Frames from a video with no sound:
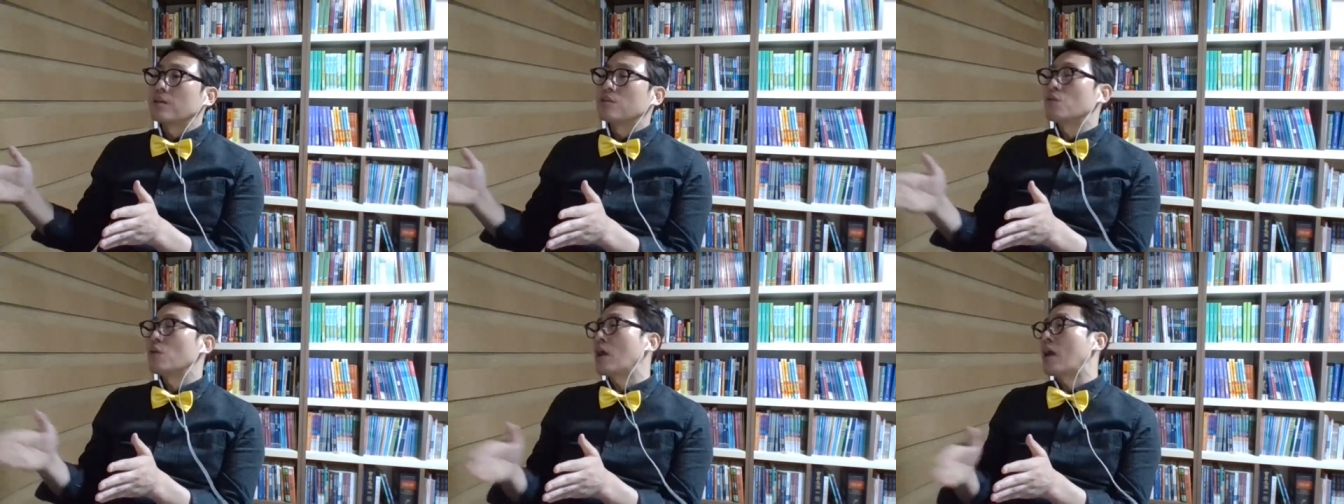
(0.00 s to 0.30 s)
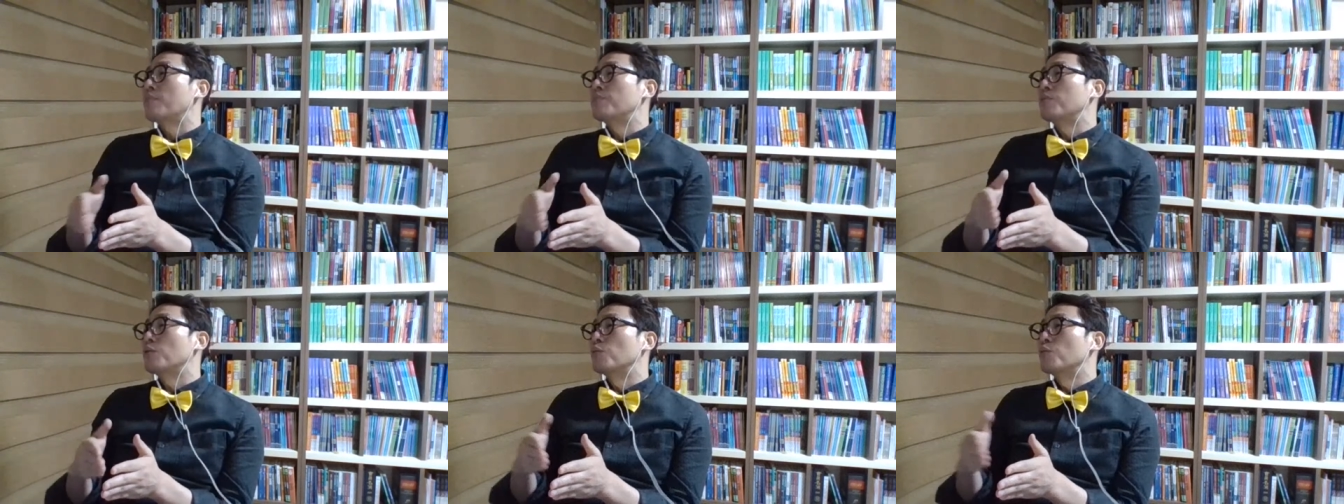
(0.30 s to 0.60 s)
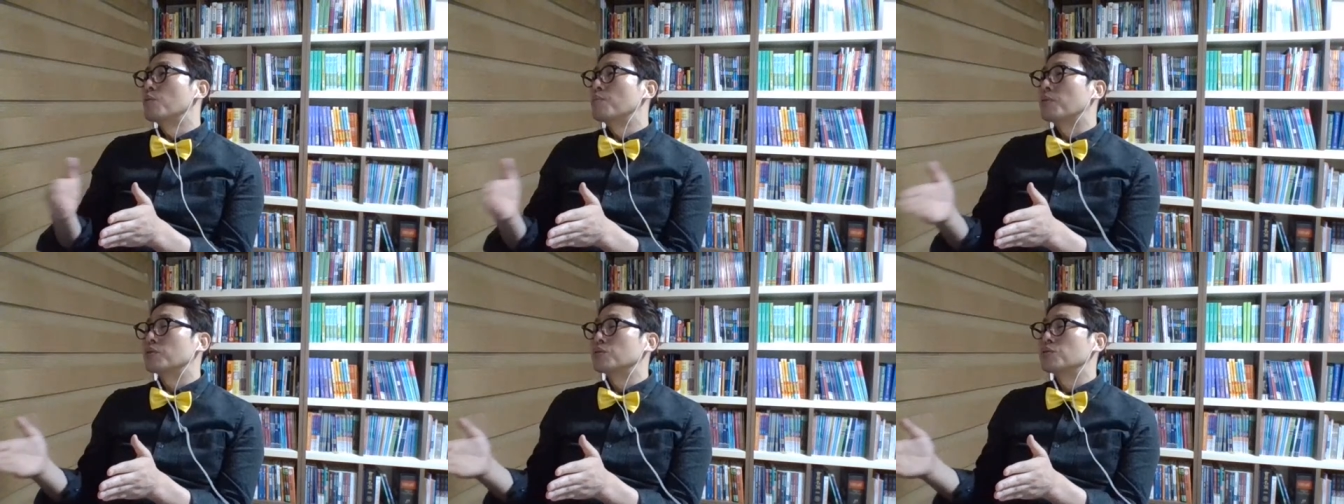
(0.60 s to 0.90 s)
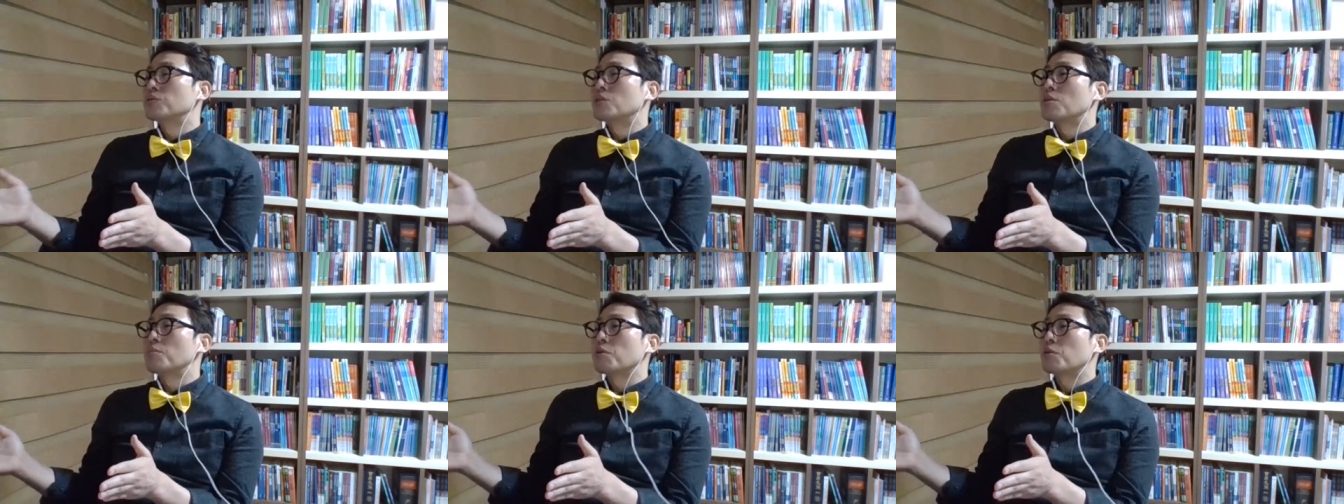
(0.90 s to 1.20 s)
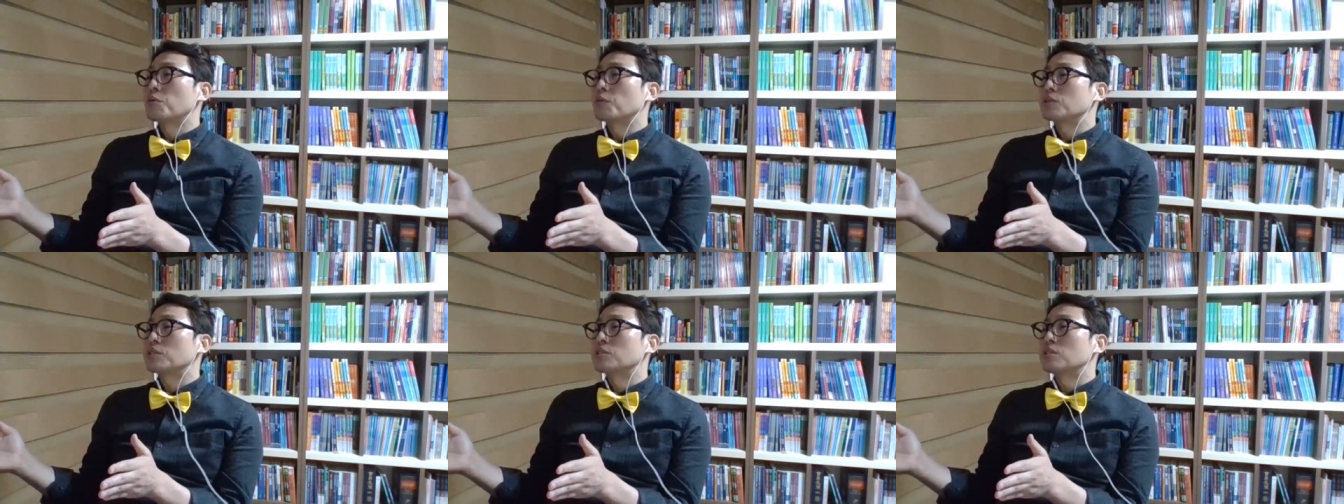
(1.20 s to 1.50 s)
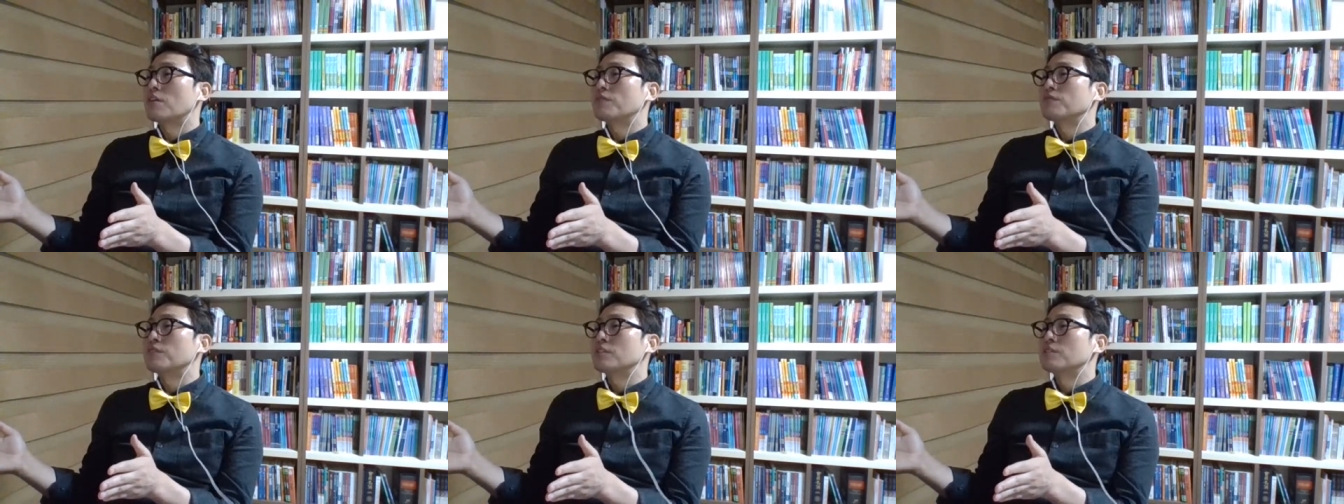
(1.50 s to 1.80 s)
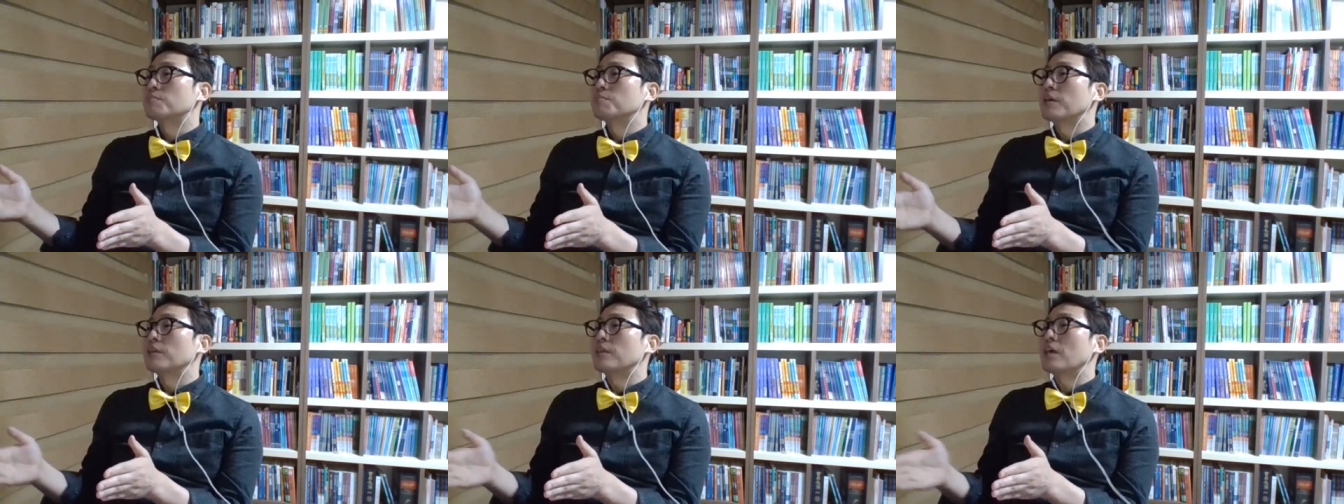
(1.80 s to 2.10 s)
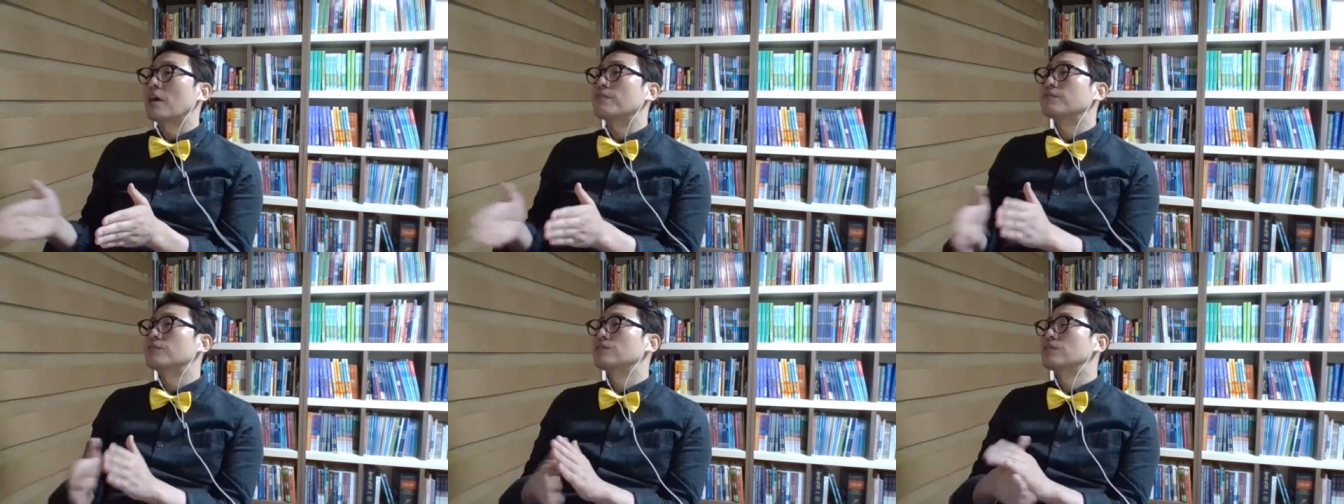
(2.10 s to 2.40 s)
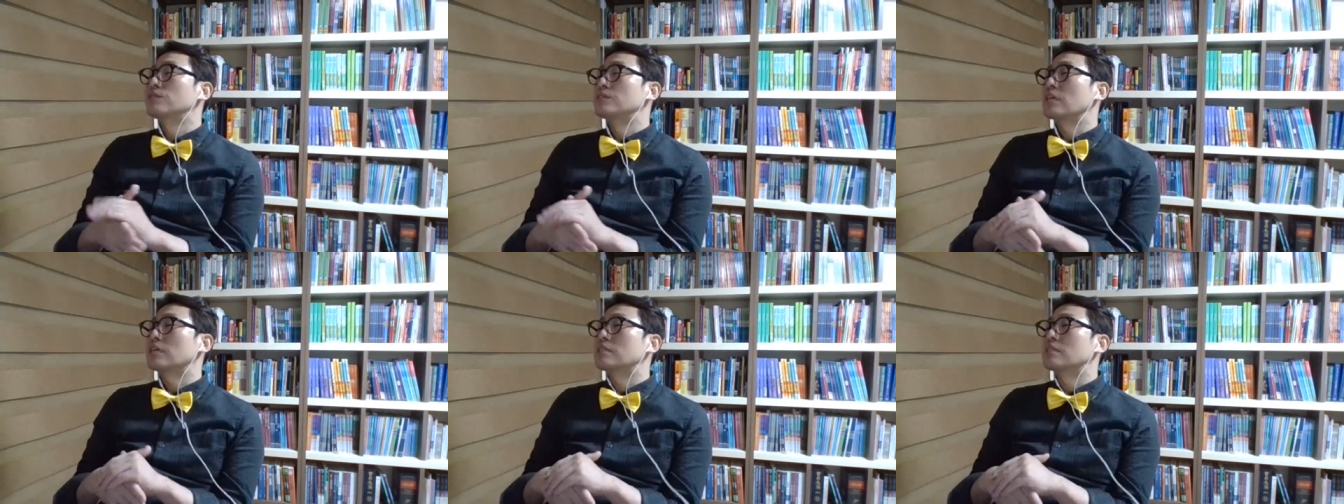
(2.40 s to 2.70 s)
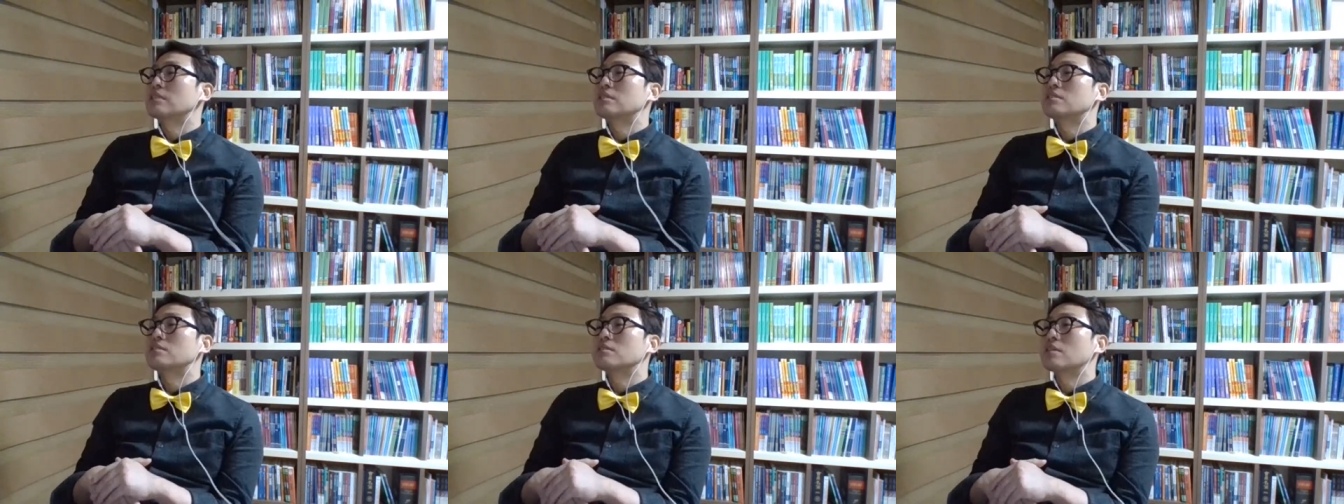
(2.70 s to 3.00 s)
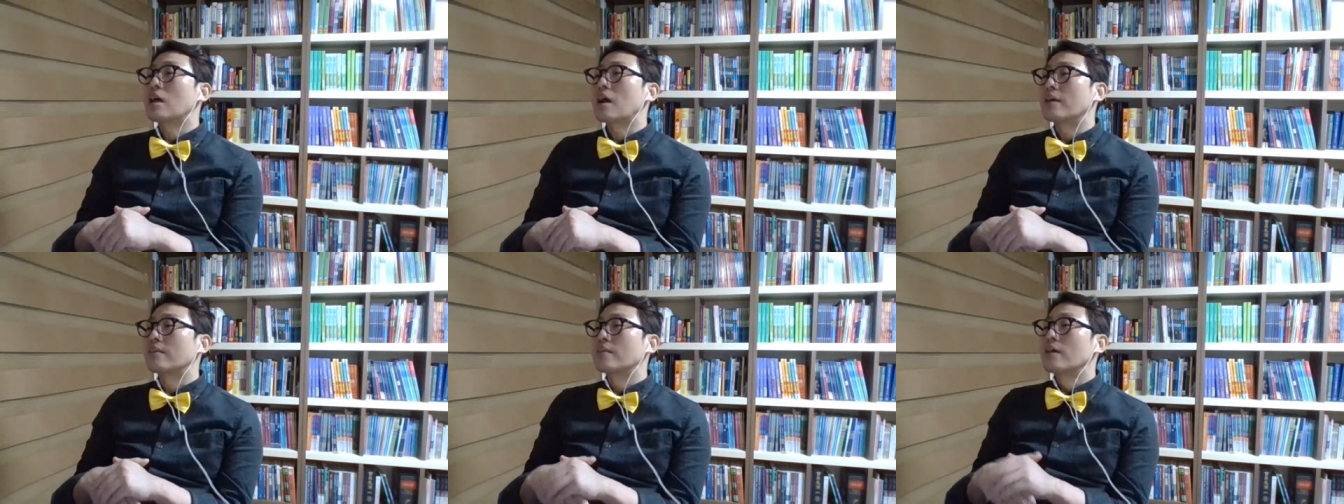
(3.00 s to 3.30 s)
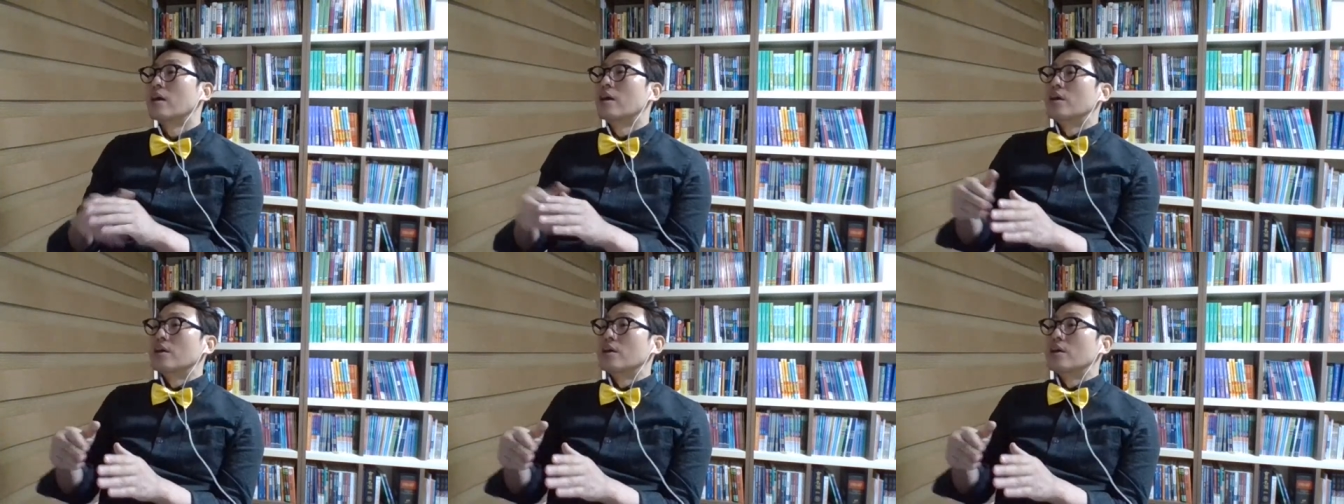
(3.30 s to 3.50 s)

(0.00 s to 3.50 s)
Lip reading: you have to report to the immigration office. But F26 is not.